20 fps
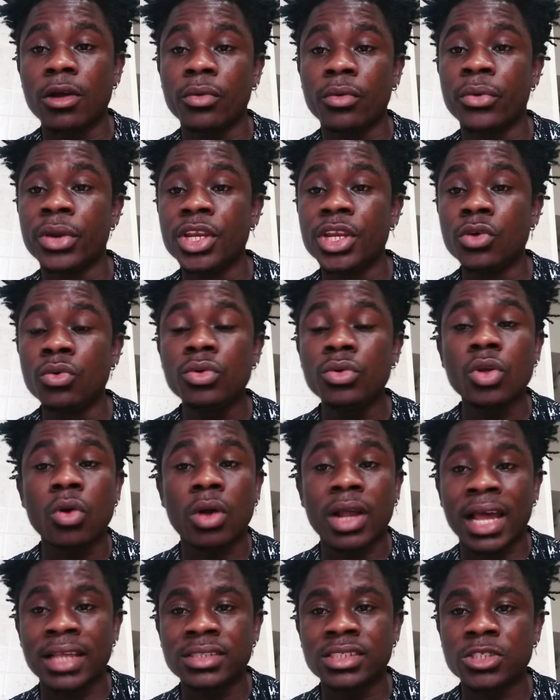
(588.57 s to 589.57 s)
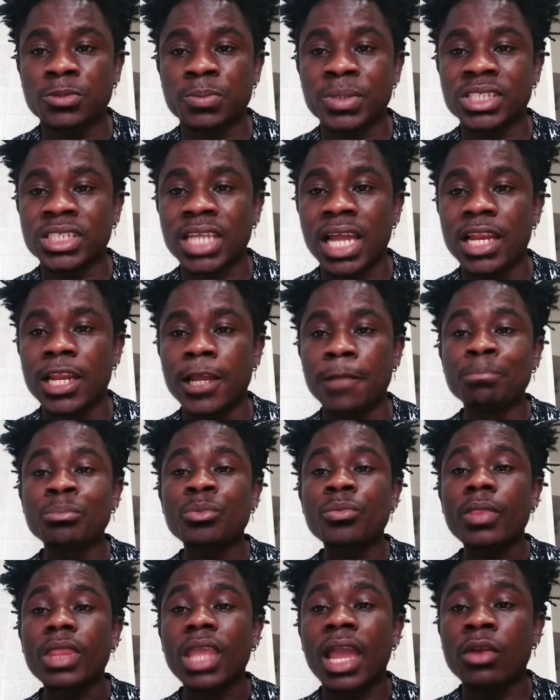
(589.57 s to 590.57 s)
renew your casi speciale,
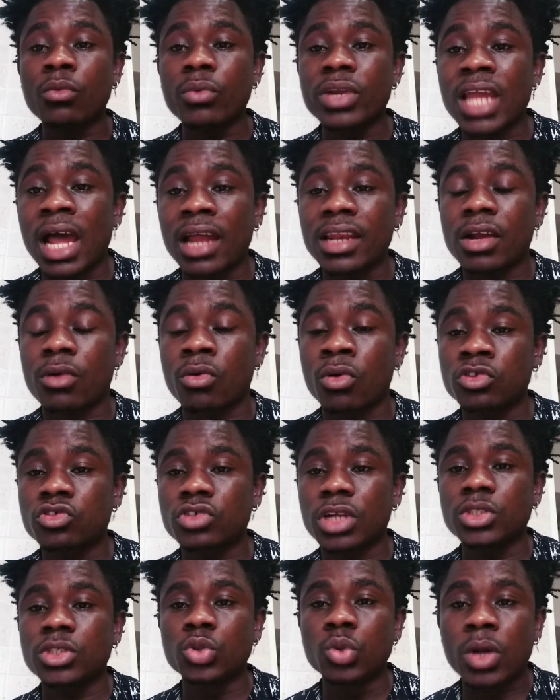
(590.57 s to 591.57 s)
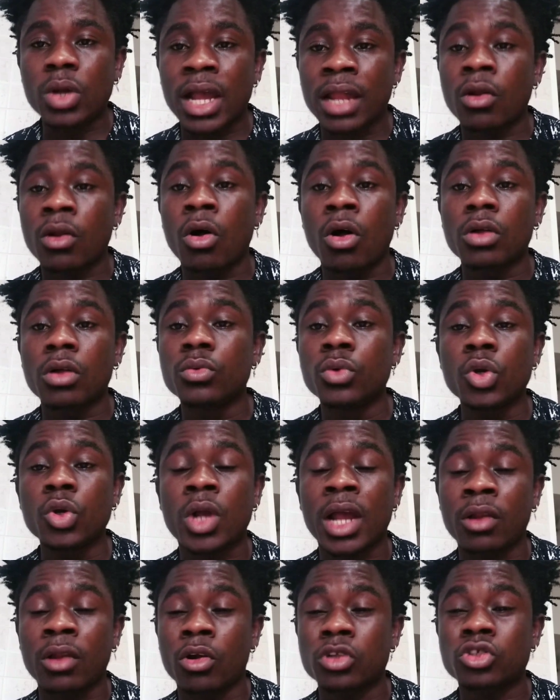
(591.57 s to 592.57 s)
and without a contract, you
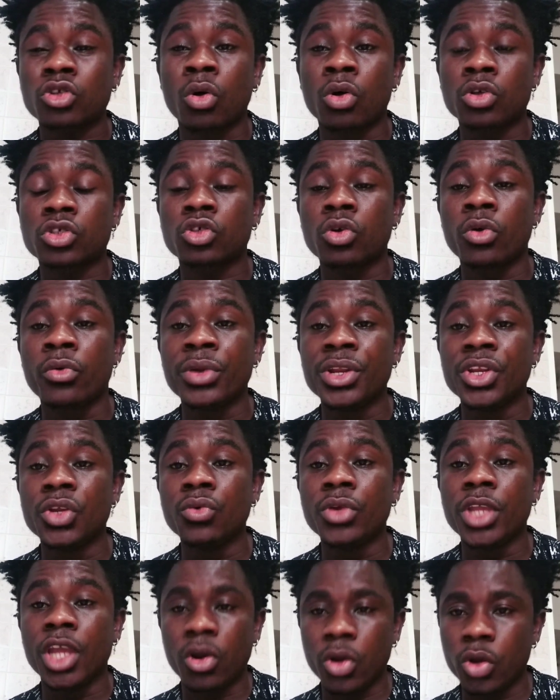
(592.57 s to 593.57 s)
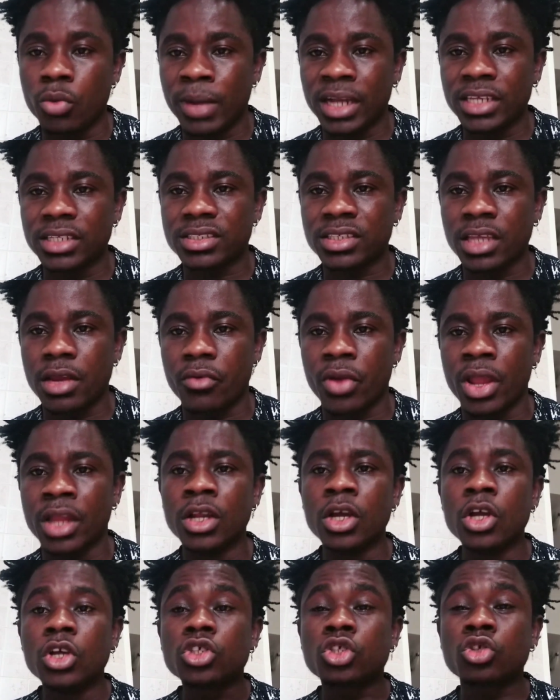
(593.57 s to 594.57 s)
cannot also renew your humanitarian.
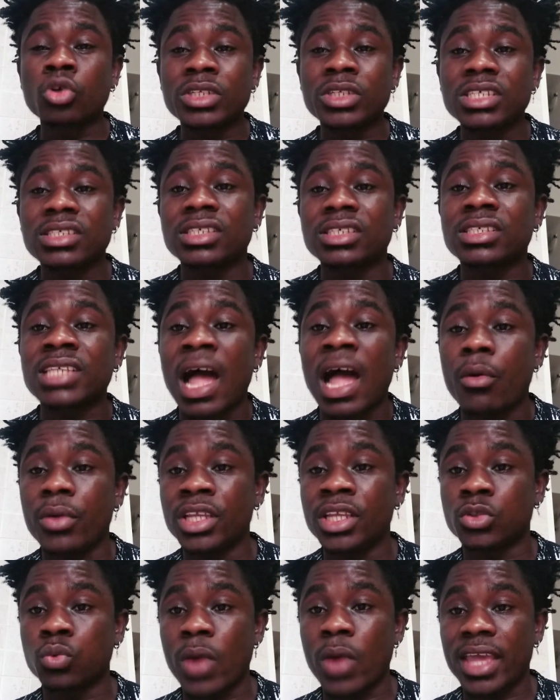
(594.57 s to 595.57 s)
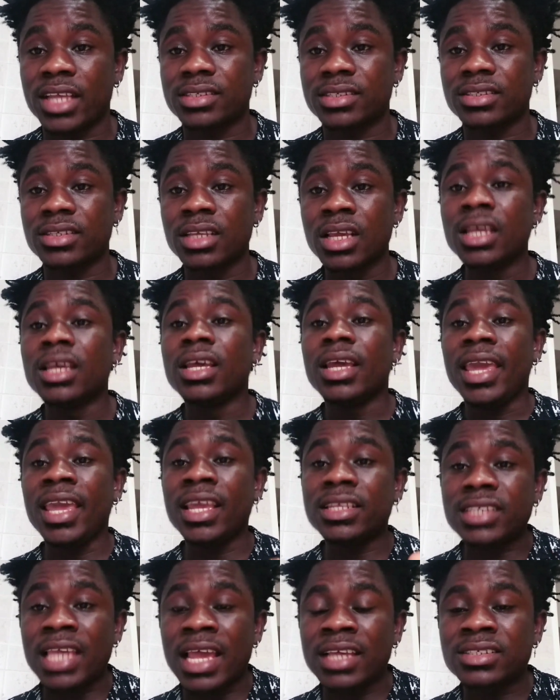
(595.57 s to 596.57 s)
So this is how it works.
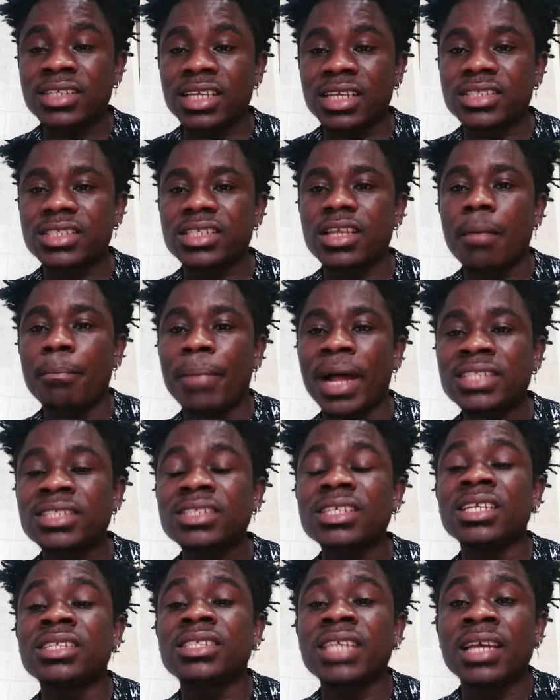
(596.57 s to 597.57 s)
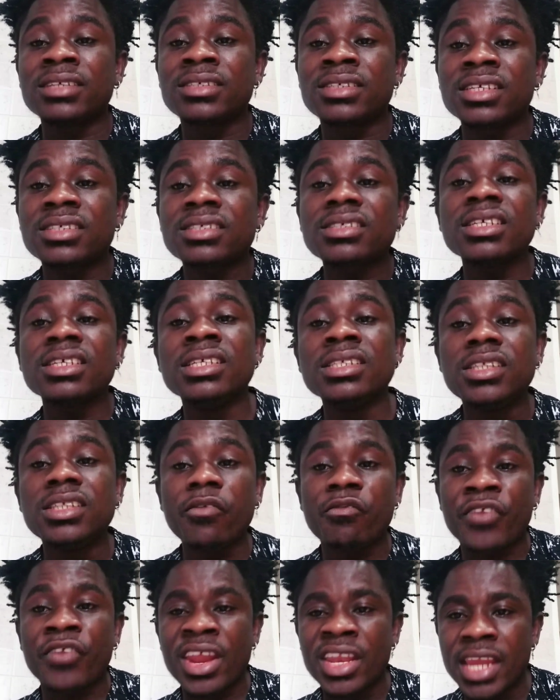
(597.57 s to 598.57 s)
It exists, but it exists in
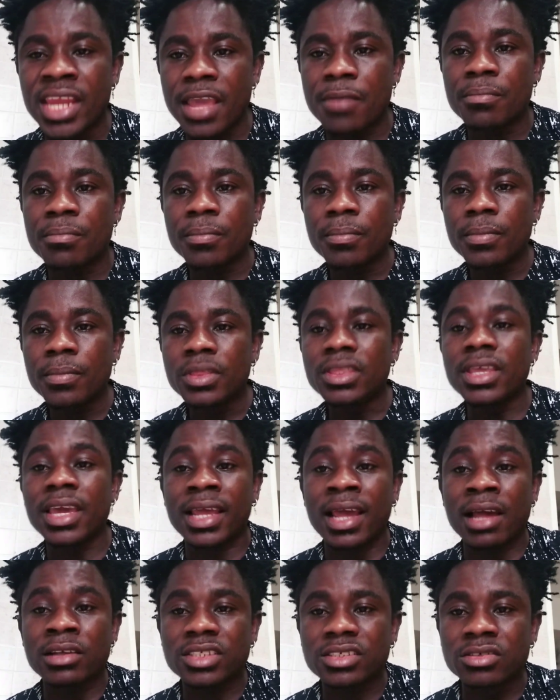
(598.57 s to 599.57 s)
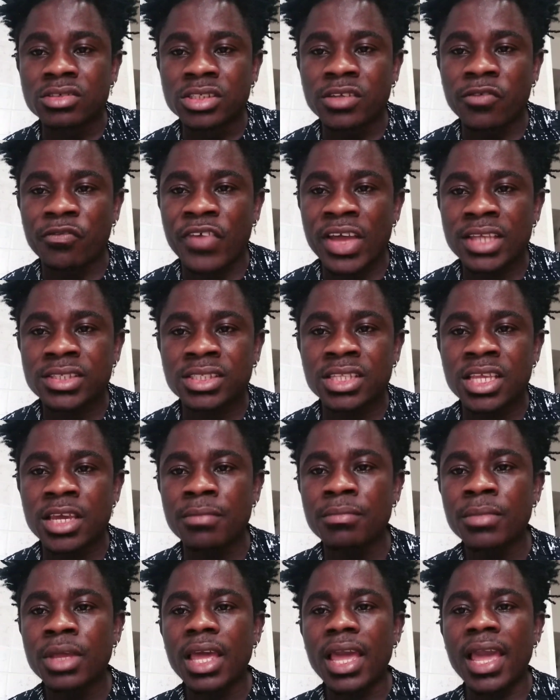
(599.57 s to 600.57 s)
different name. They cancel the first
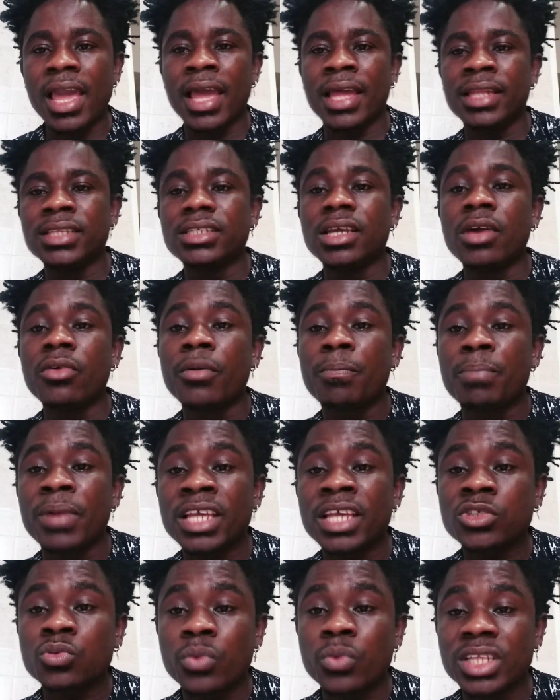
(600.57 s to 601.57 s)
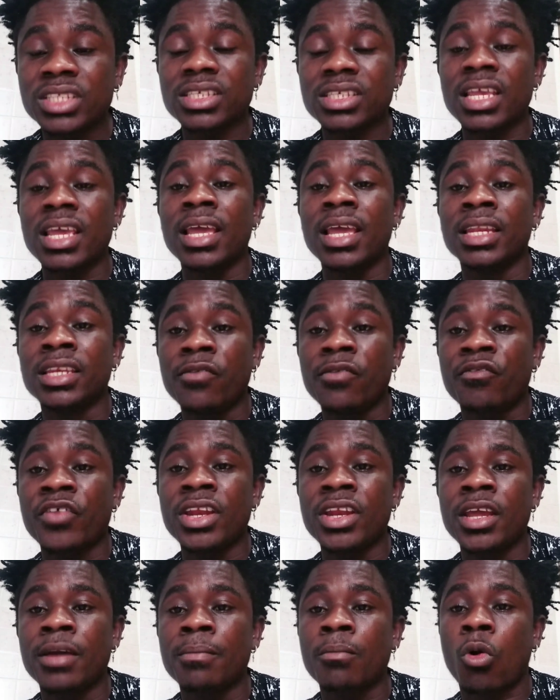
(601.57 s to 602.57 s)
name and they replace with a different name